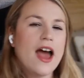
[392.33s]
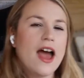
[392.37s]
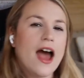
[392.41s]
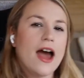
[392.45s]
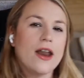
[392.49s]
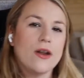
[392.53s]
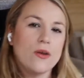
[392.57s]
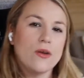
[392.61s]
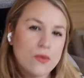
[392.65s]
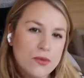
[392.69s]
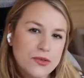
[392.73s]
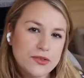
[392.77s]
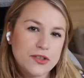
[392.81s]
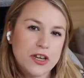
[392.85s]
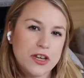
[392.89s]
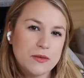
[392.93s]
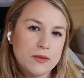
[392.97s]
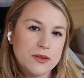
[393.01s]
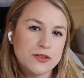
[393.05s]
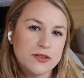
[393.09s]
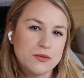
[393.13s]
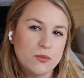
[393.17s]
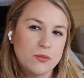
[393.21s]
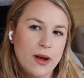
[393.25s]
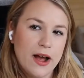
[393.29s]
and also
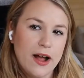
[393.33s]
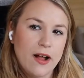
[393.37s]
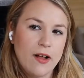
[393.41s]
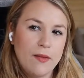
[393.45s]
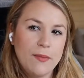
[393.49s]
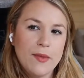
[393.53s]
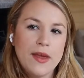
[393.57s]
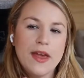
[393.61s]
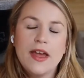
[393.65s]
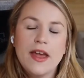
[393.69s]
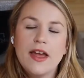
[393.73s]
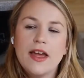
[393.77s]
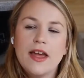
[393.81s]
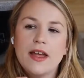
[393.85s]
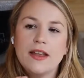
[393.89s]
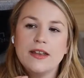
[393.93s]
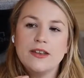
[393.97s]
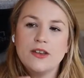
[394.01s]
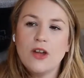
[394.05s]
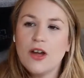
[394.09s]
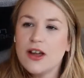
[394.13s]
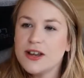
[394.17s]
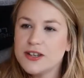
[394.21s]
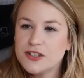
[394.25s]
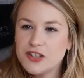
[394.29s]
as well
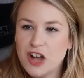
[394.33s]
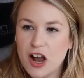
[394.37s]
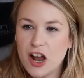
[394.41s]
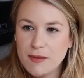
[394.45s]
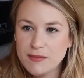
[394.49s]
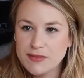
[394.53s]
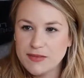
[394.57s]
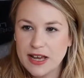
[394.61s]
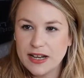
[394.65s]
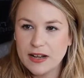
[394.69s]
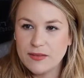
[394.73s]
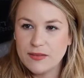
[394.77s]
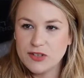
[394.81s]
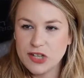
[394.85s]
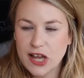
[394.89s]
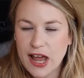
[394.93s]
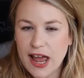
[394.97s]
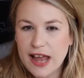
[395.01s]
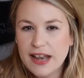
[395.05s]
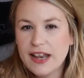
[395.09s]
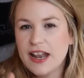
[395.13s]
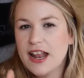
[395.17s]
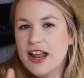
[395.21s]
nine times out of ten